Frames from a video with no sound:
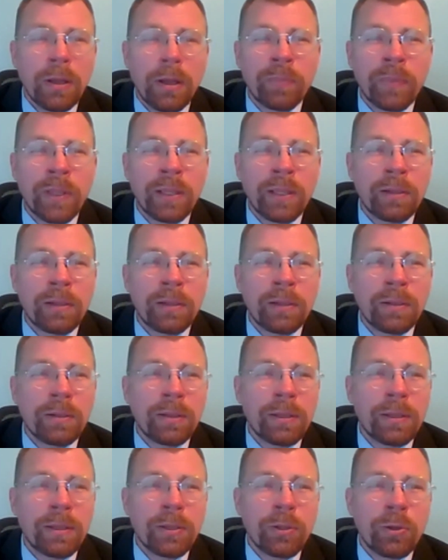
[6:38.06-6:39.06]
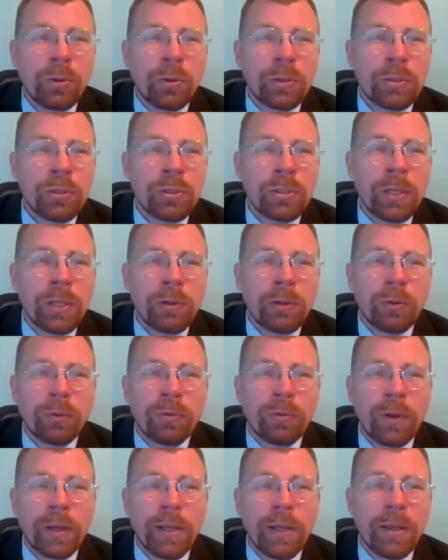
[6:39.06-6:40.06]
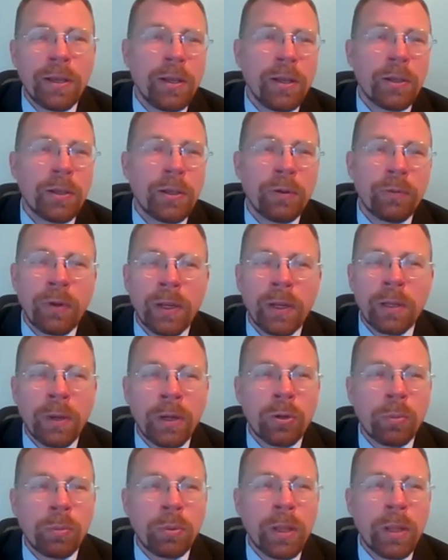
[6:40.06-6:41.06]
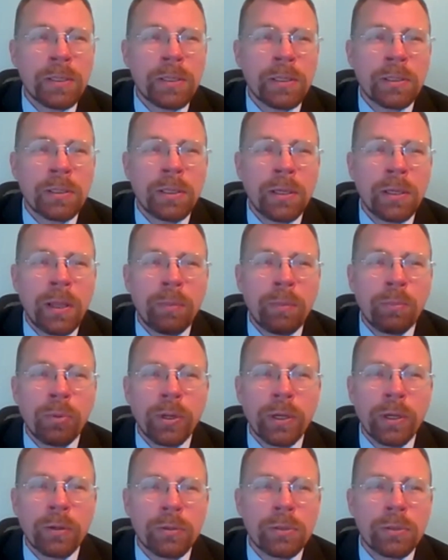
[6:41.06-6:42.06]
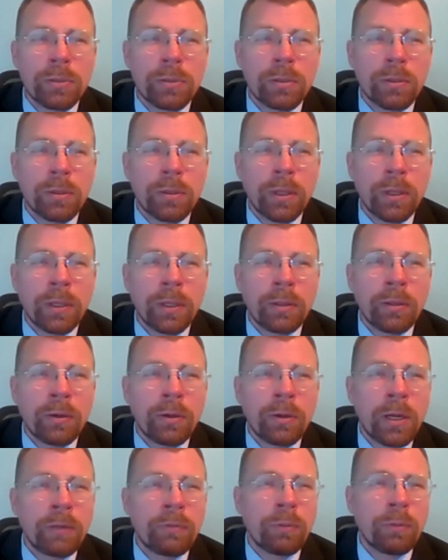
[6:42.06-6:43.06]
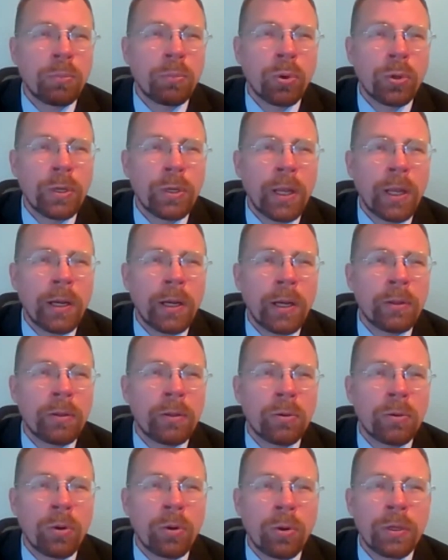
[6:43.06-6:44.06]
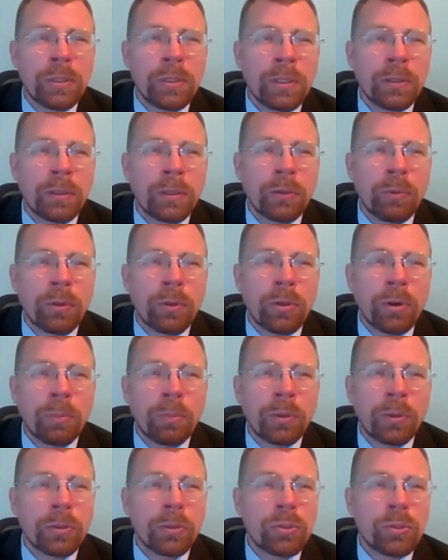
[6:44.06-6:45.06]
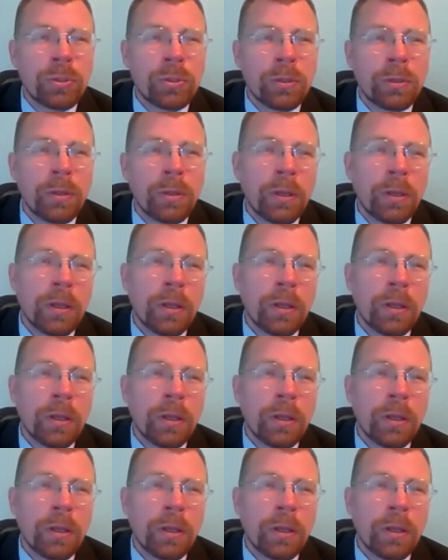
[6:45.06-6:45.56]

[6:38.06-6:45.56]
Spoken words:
That as you said, you're finding microplastics in embryos. Like they're not even born yet, and they're already dealing with our pollution.